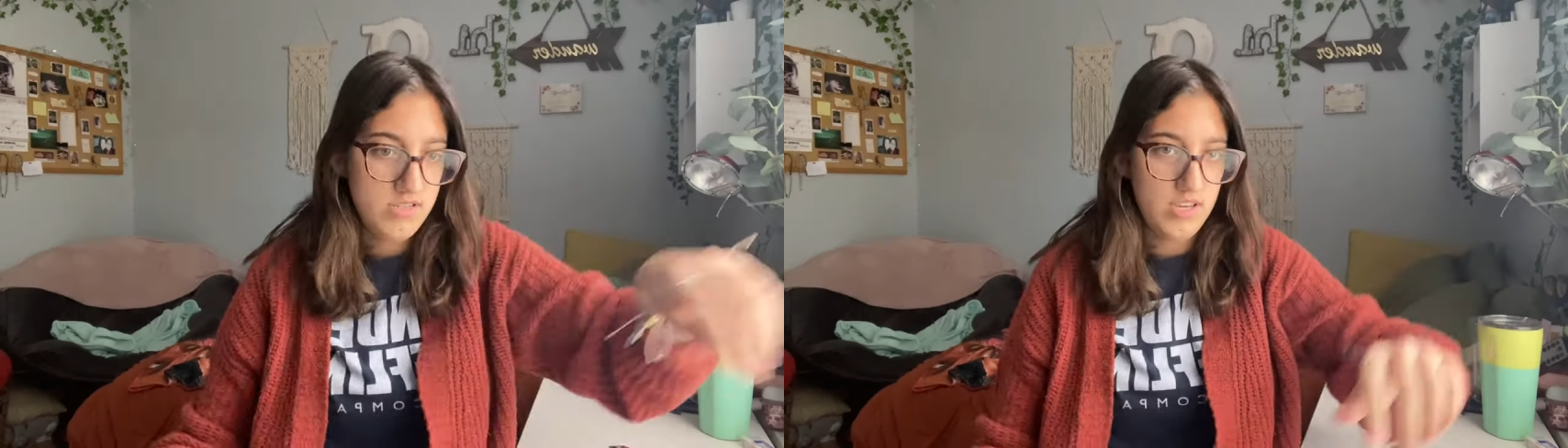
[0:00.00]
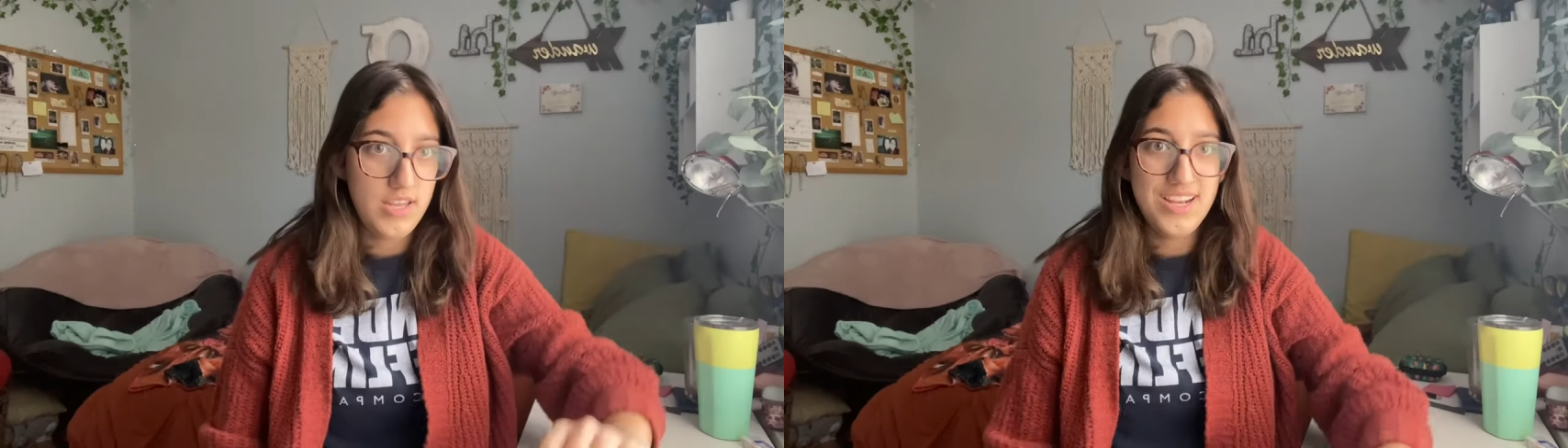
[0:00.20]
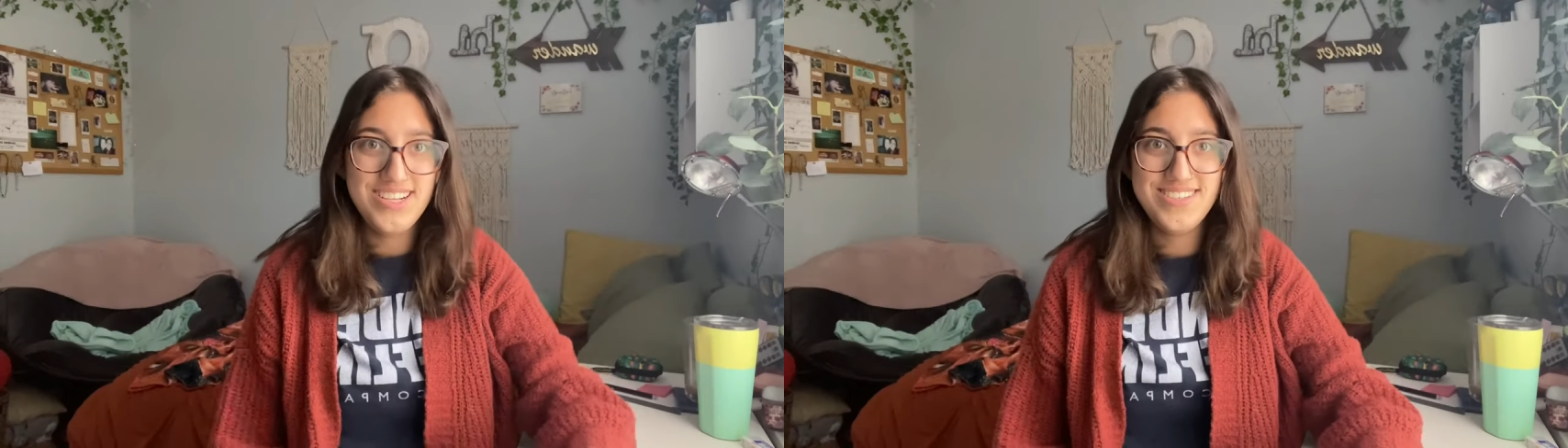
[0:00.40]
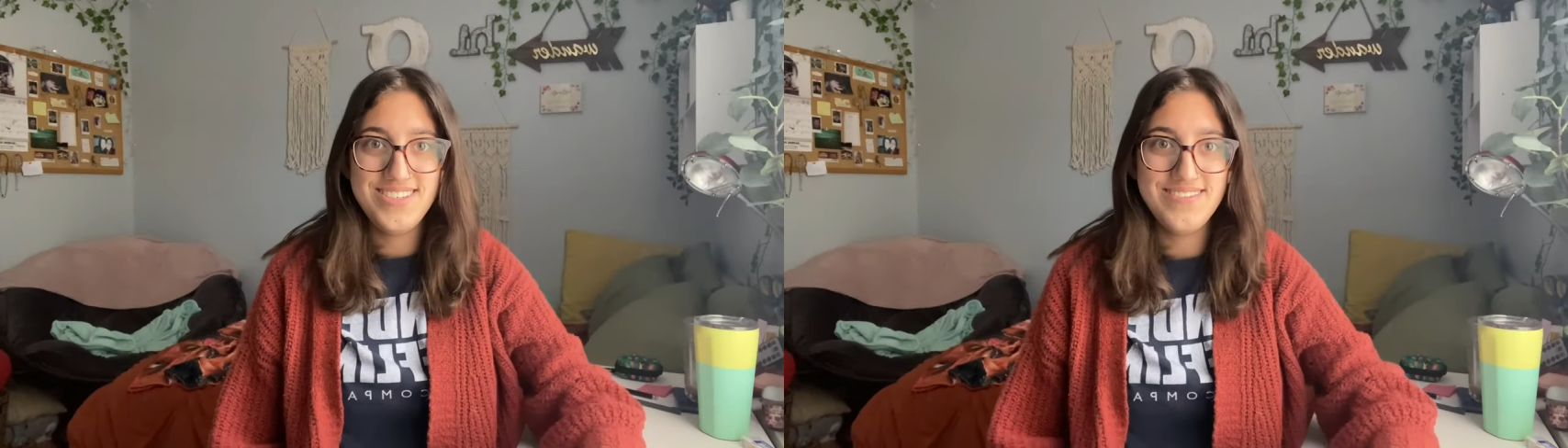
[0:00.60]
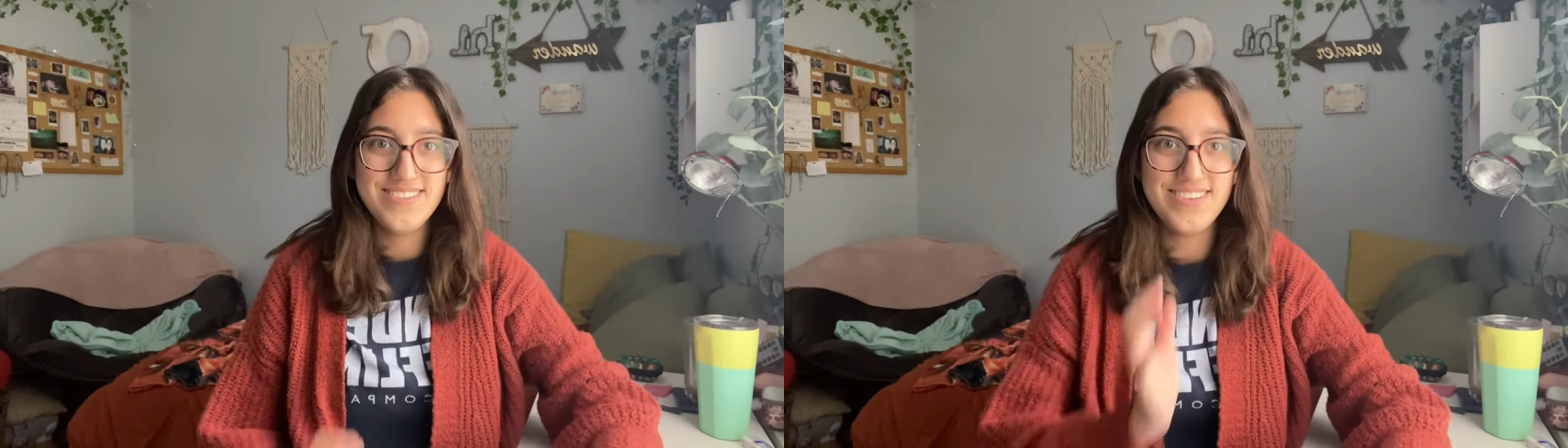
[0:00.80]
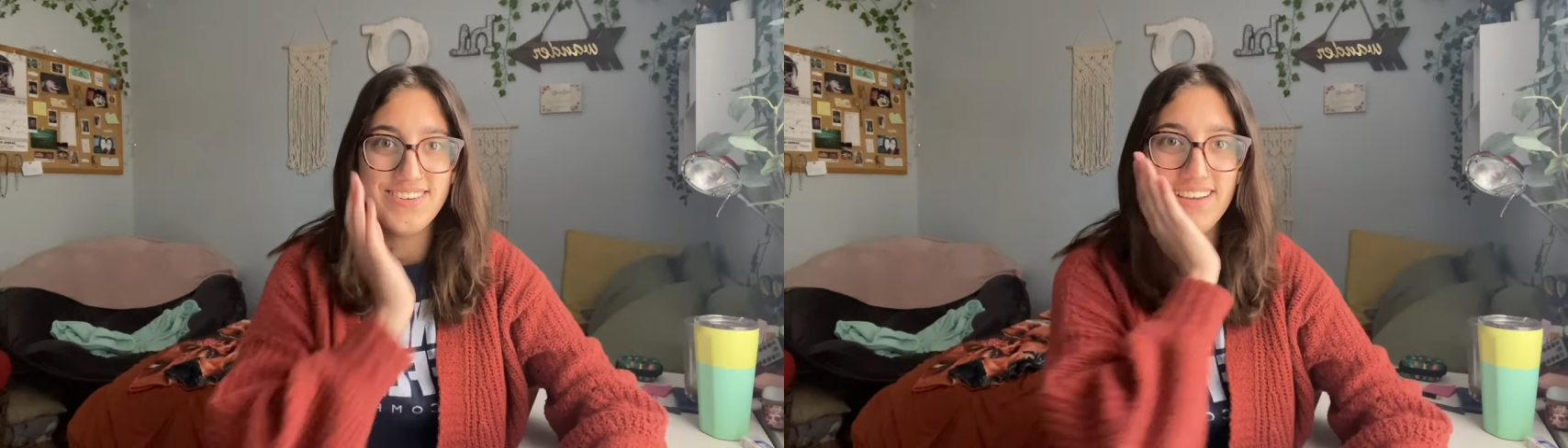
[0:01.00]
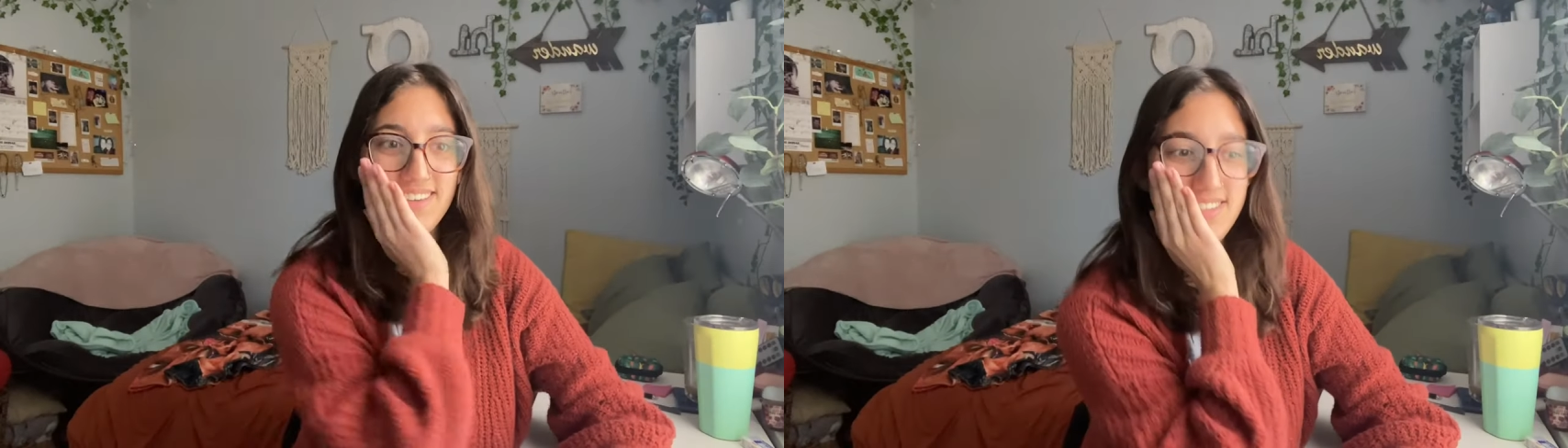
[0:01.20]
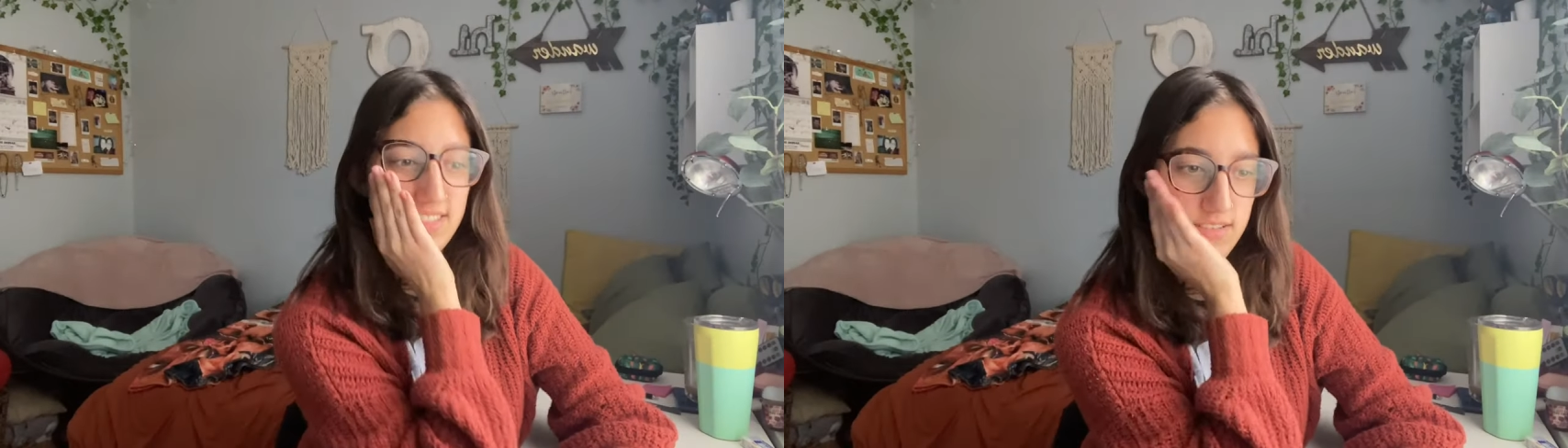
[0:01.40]
ADHD with
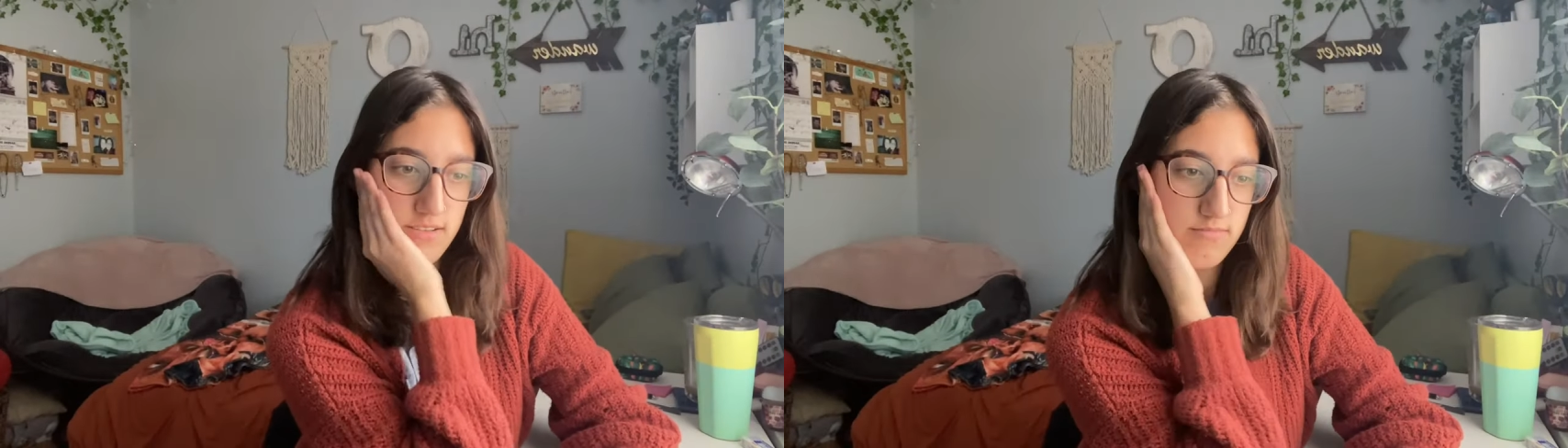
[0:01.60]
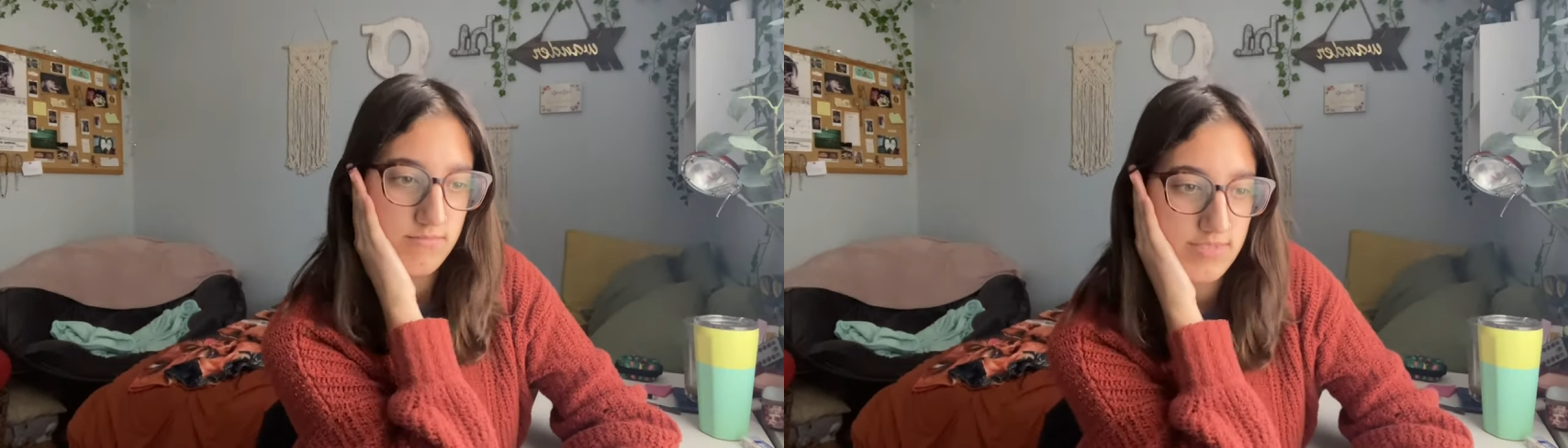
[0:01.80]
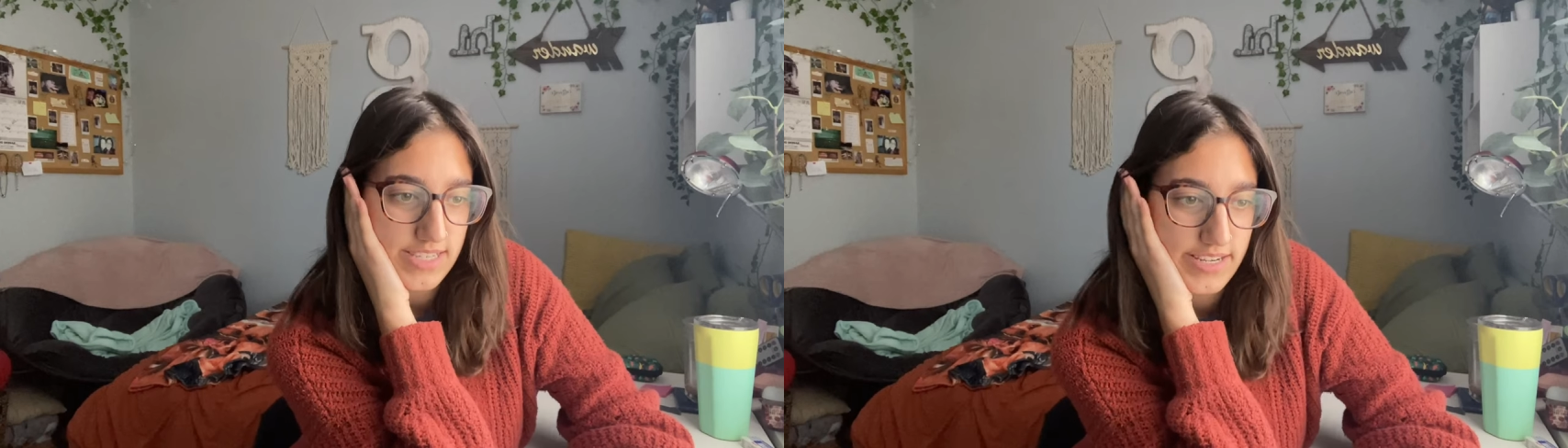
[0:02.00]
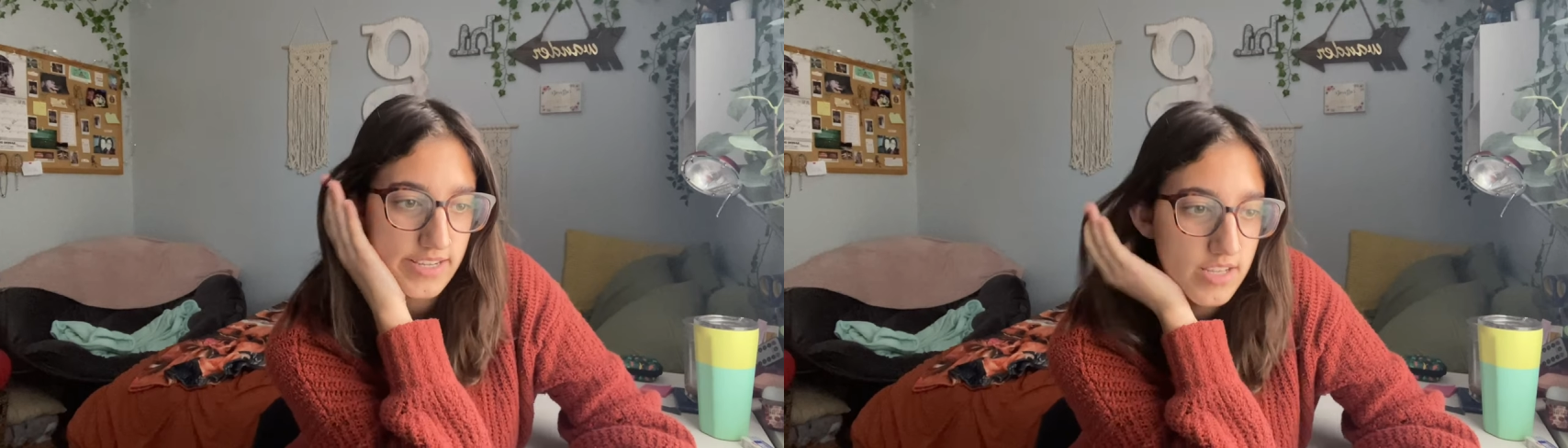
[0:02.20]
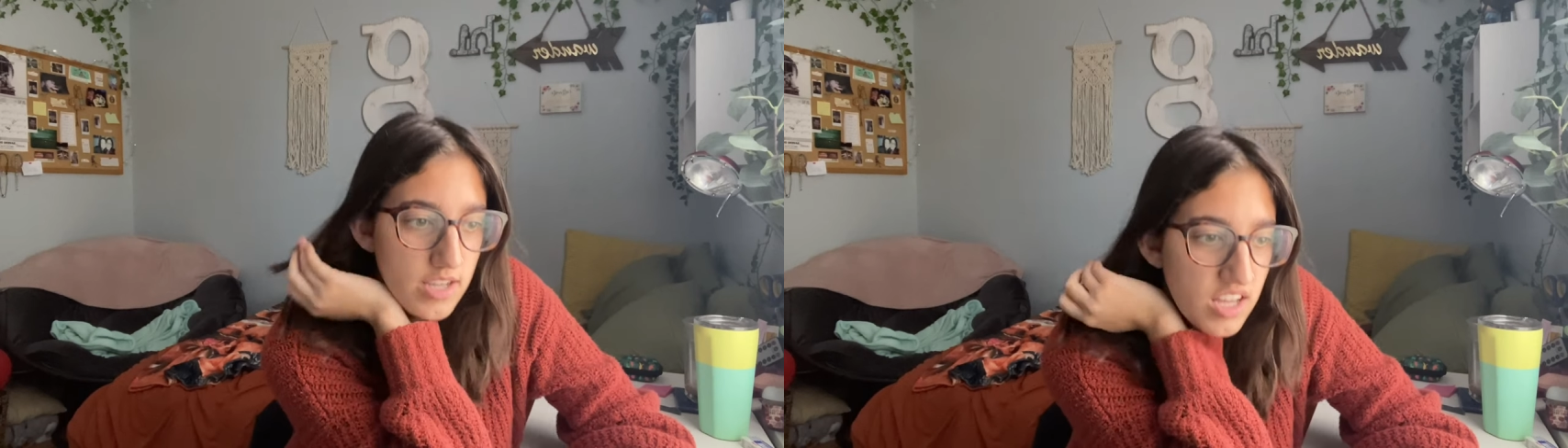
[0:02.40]
Grace. Just kidding.